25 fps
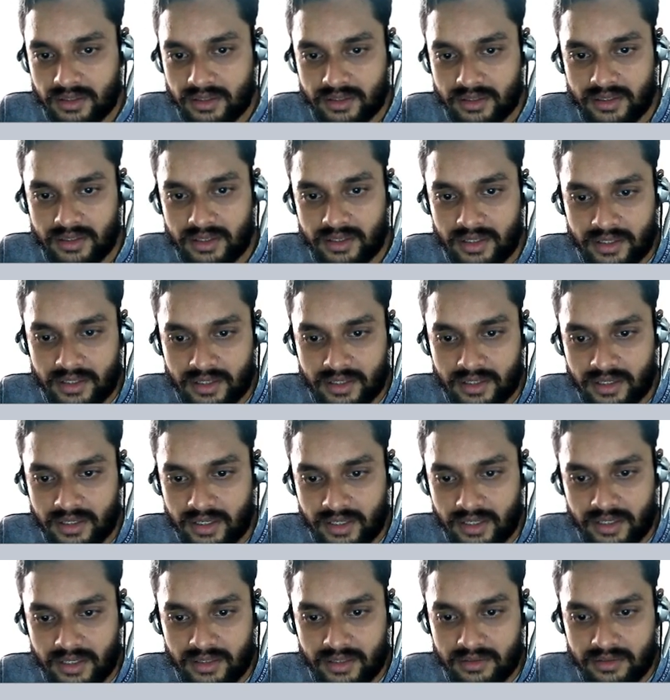correct.
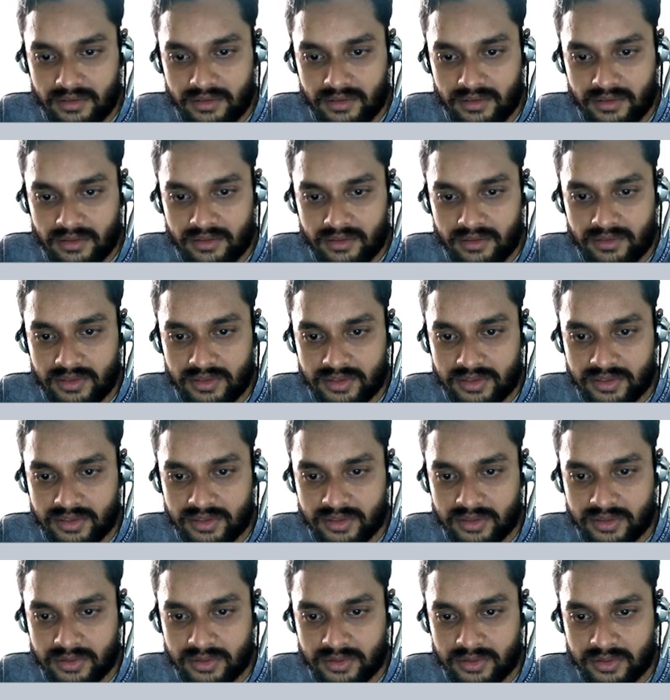Again this
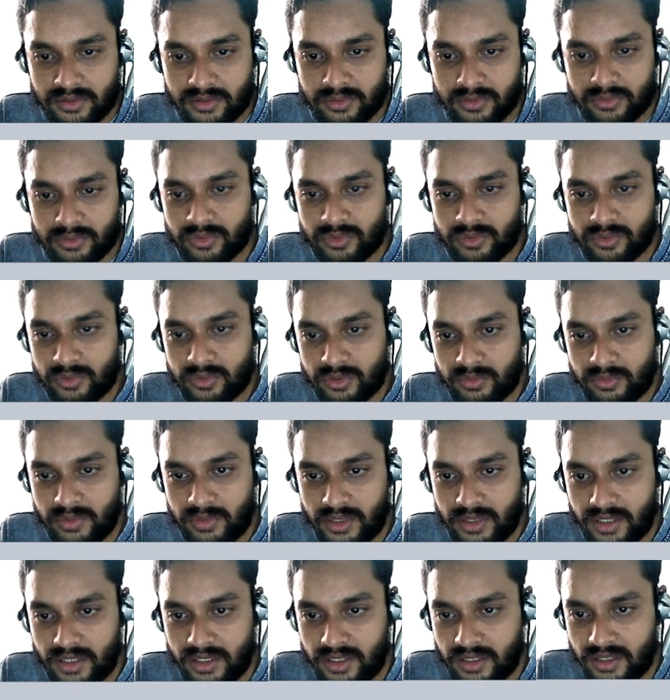two should
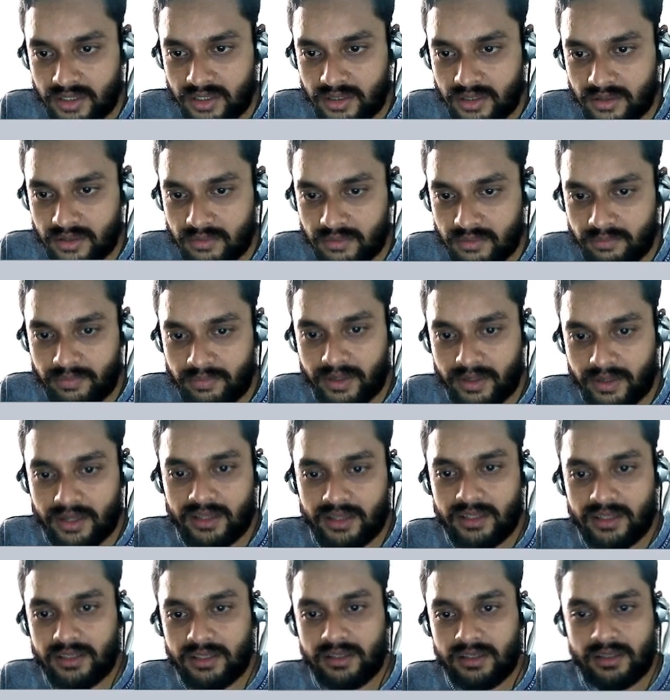be
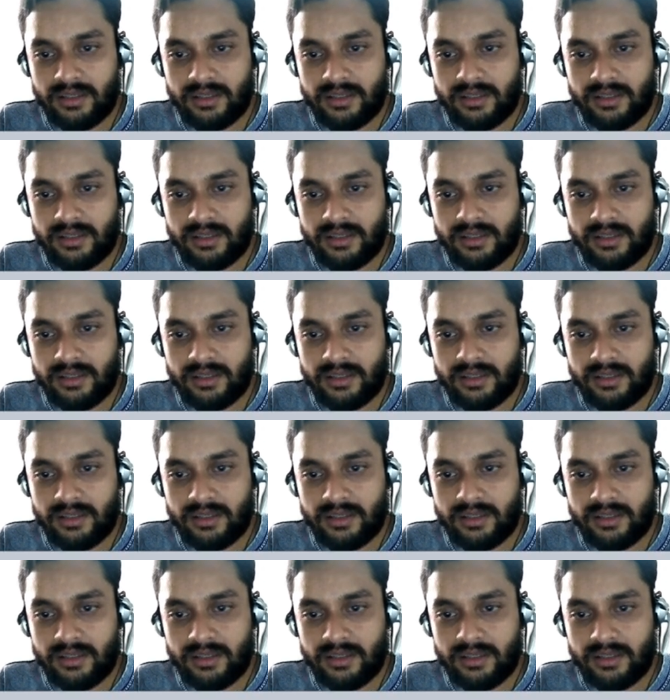parallel,